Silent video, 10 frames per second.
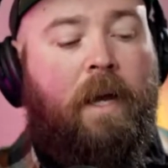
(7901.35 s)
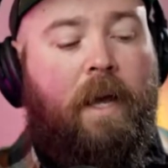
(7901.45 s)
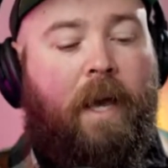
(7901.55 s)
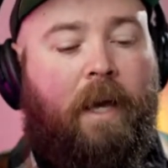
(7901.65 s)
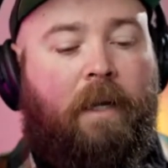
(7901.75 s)

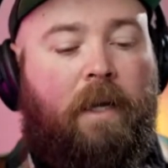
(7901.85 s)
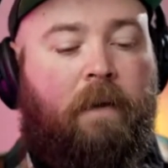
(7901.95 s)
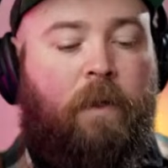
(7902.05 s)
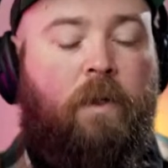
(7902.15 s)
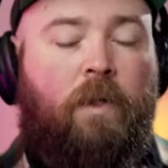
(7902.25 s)
And if
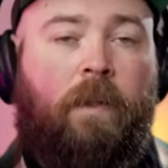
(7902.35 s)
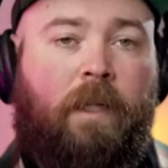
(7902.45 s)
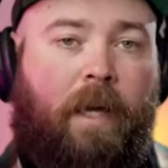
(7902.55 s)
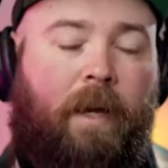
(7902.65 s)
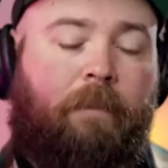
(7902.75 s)
you're doing
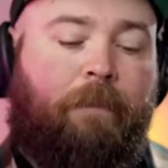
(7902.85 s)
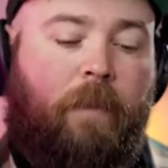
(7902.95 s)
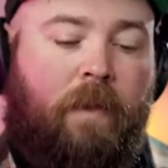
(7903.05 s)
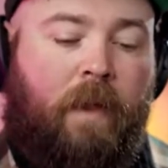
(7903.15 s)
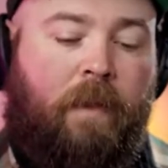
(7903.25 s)
that,
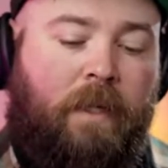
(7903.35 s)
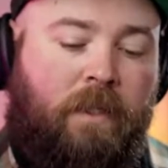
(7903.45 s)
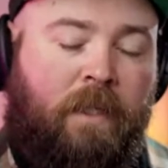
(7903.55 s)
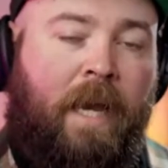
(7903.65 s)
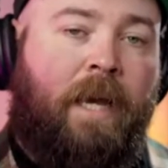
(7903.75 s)
then they
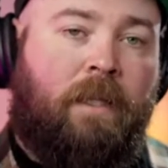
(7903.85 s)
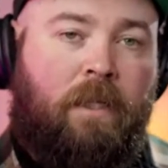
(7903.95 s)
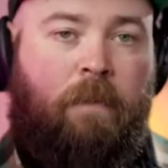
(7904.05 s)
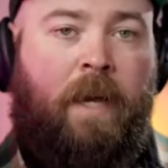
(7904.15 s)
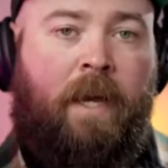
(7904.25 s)
scan this
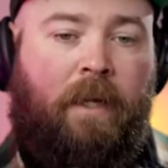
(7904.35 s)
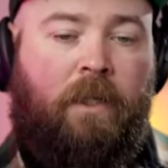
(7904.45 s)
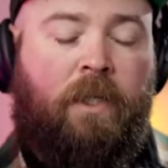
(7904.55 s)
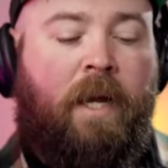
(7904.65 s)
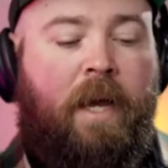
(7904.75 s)
page
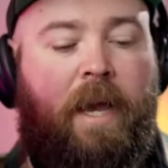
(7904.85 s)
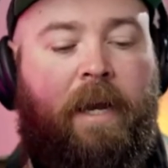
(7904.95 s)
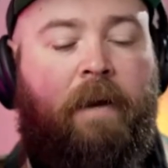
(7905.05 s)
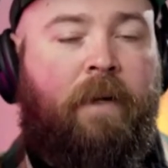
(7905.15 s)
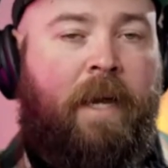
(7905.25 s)
and
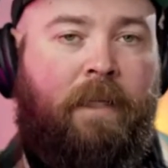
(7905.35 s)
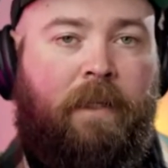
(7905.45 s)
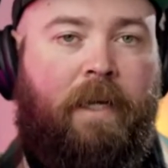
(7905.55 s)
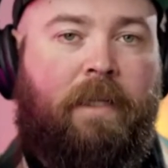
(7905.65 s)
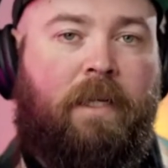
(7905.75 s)
every
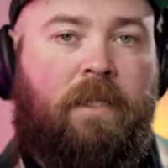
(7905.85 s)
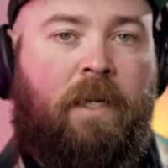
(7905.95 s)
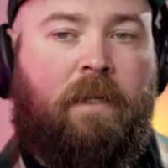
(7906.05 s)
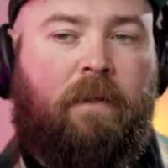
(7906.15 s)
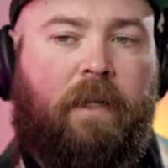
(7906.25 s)
headline they see,
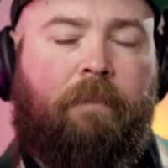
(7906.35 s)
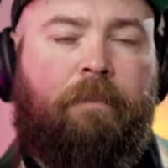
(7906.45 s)
they're like,